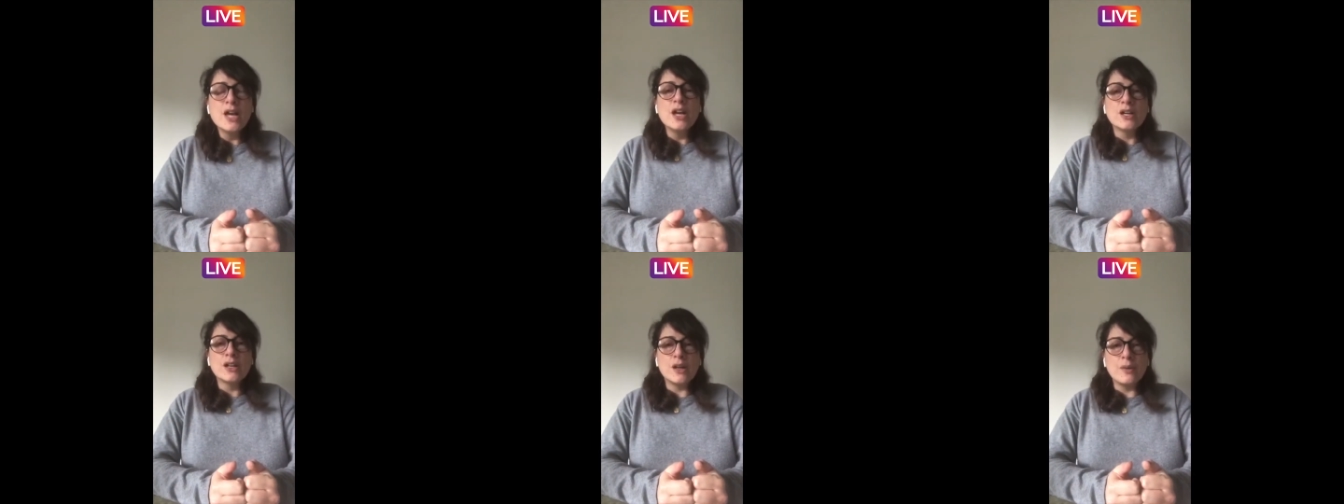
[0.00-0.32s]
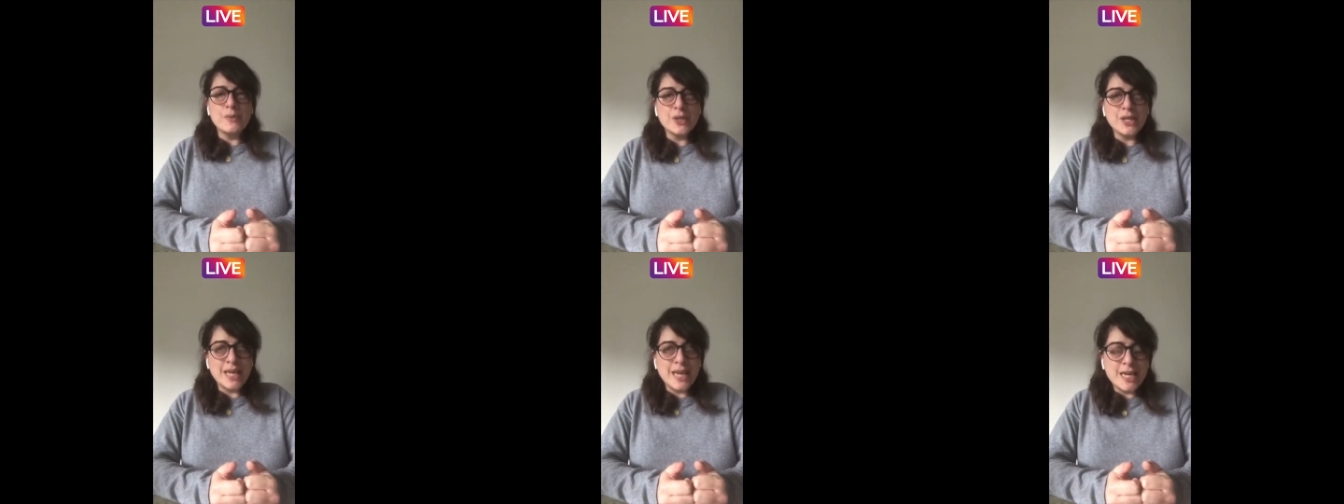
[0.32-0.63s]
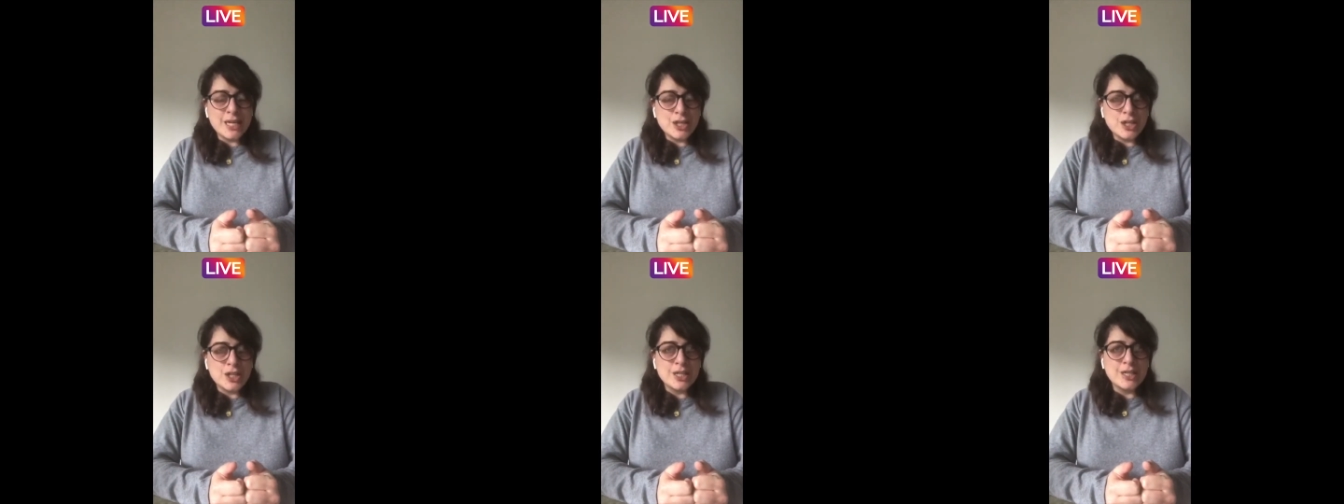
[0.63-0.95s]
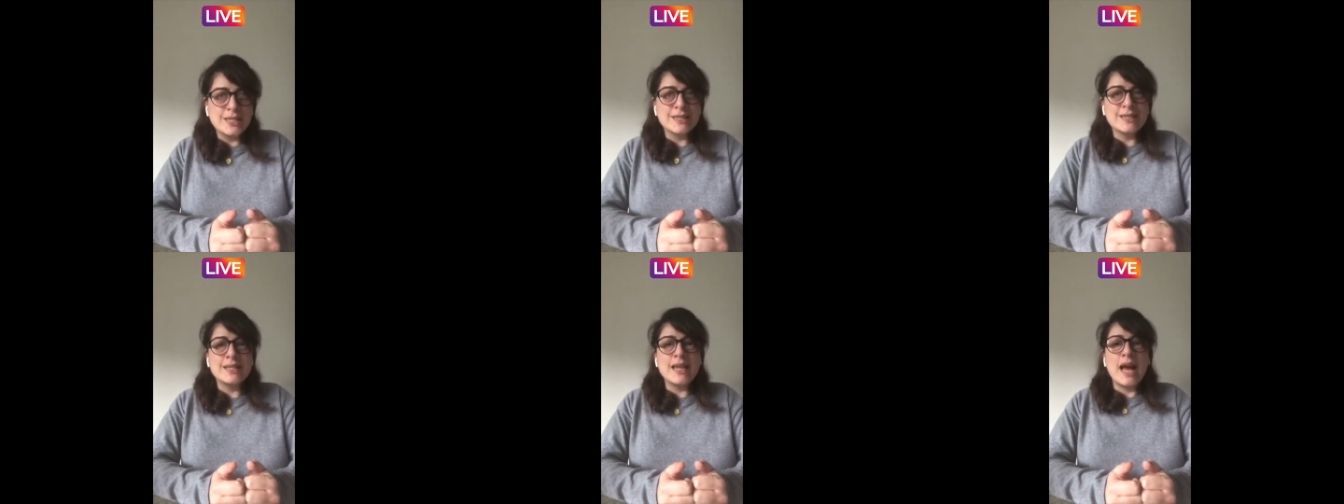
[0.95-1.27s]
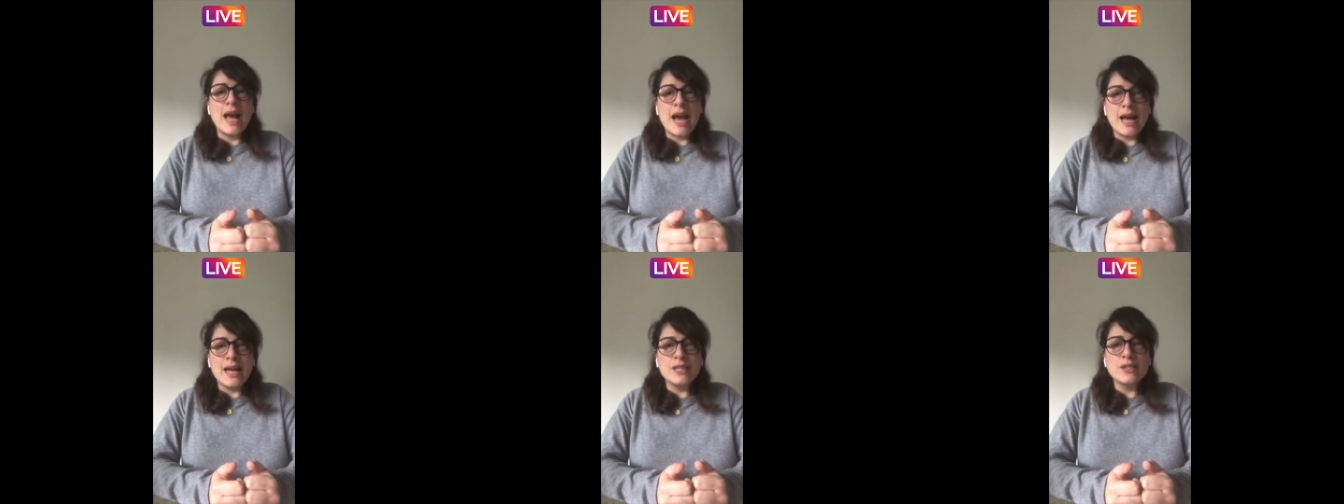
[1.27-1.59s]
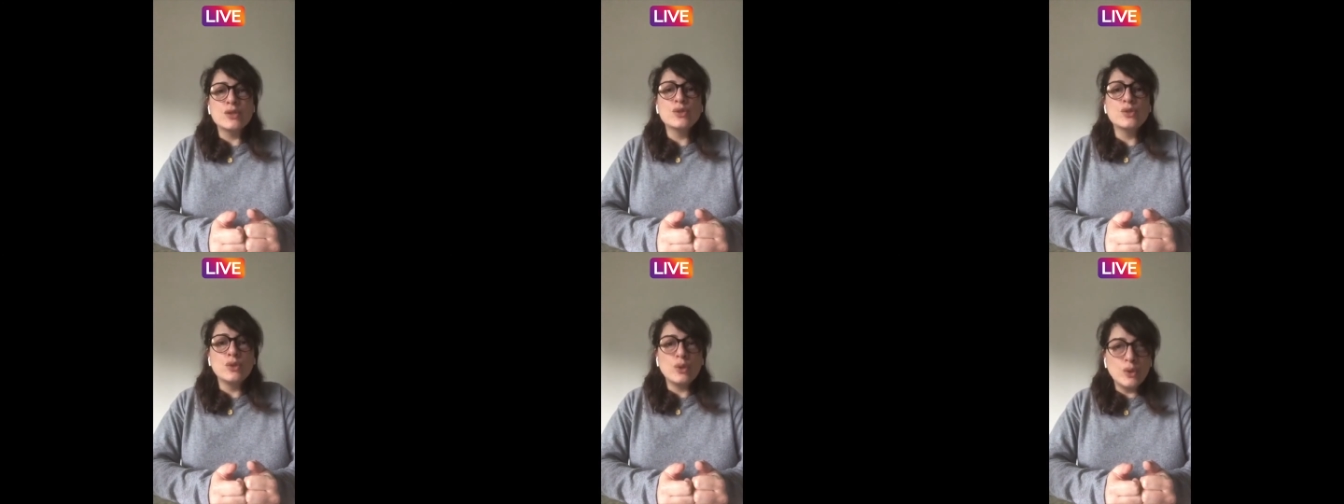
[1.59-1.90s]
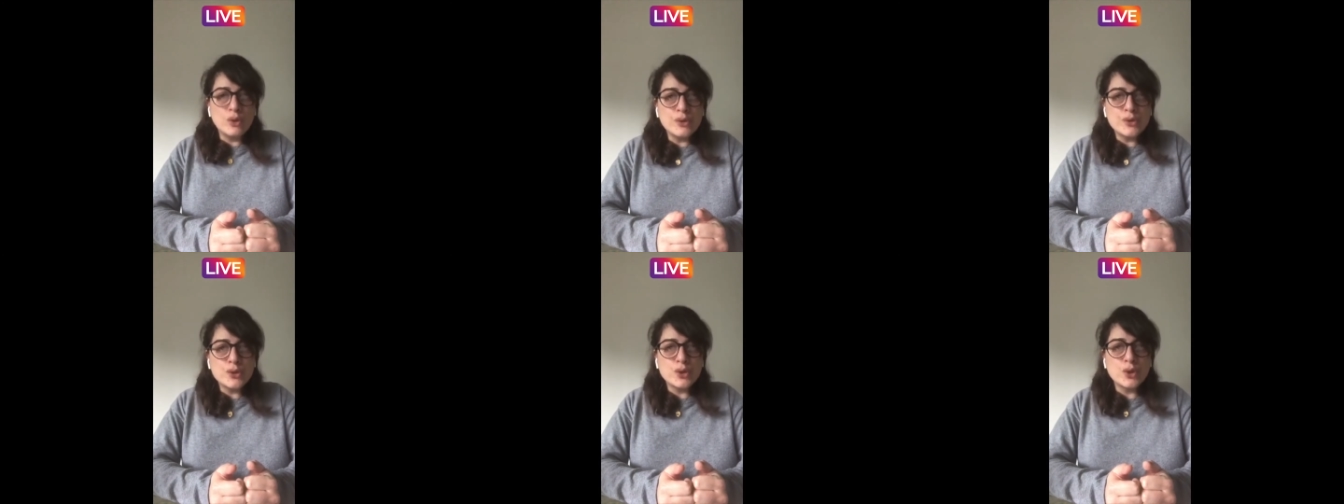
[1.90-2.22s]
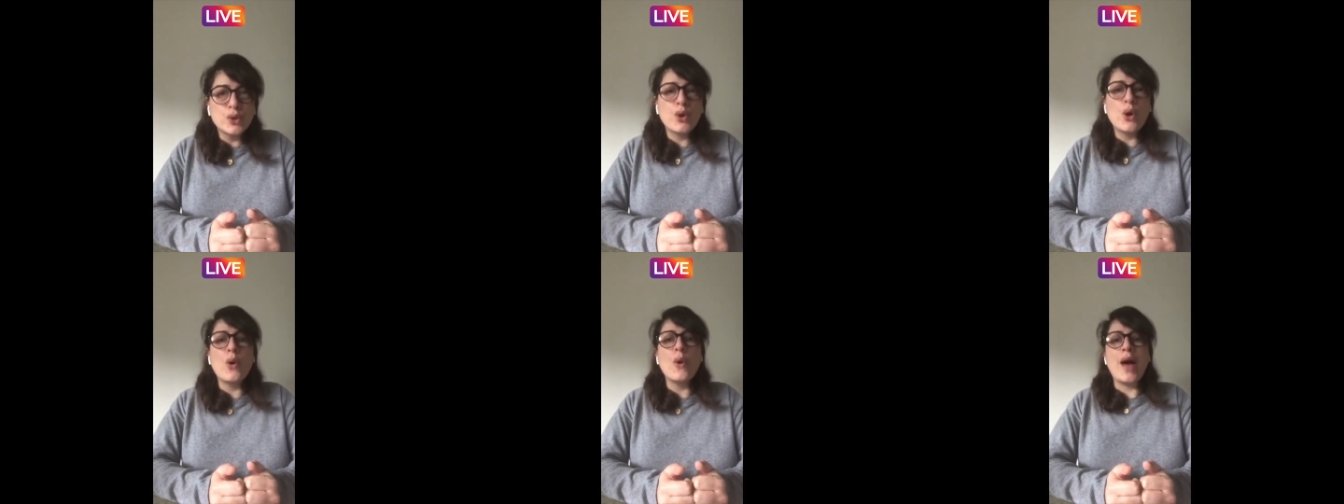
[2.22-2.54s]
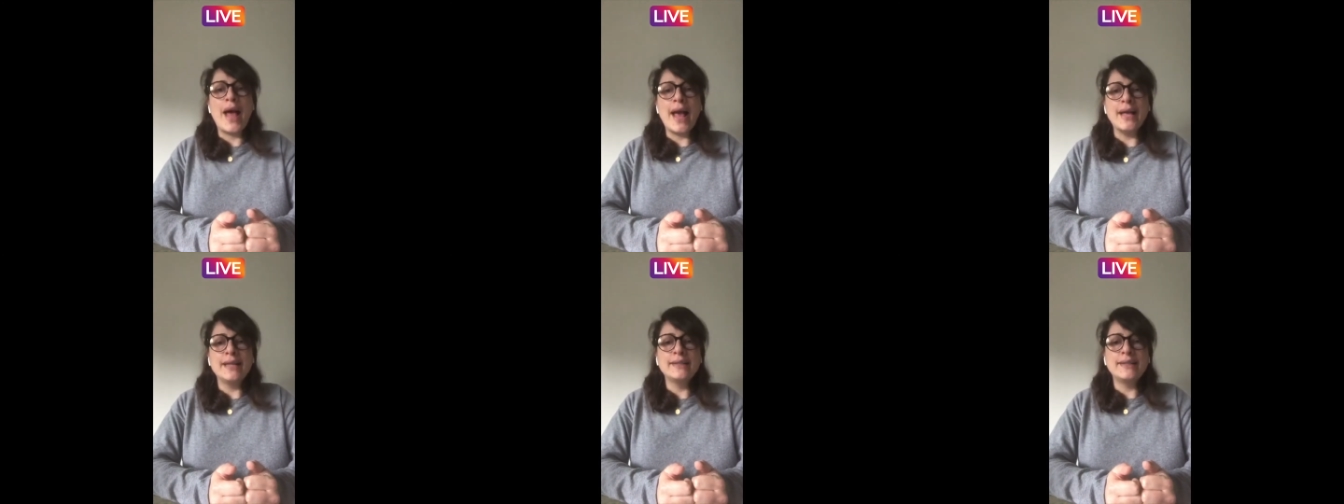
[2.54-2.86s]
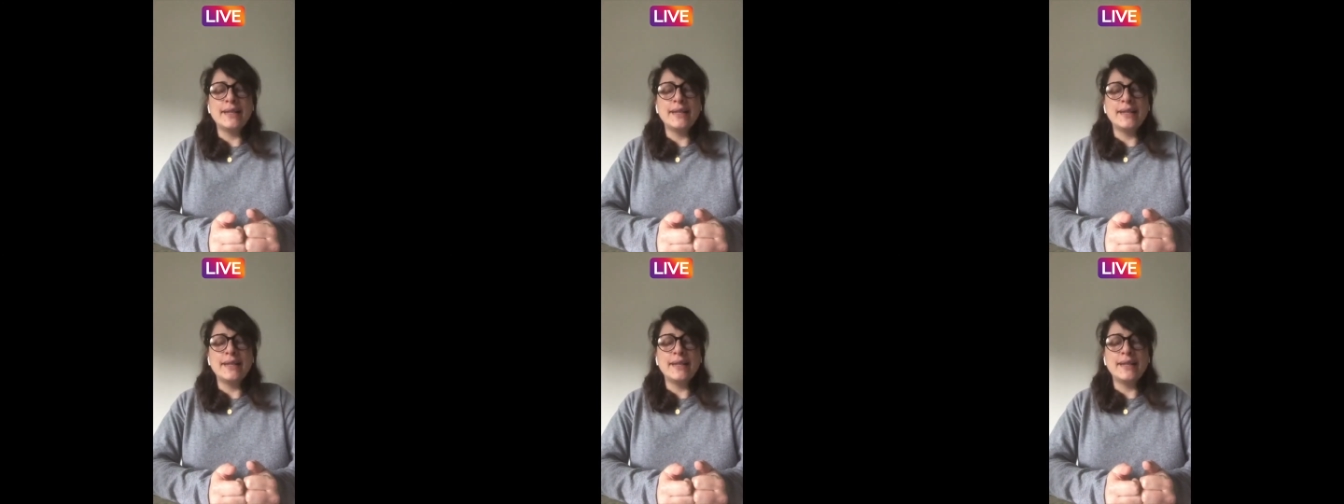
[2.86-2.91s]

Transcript: Communications has to also go hand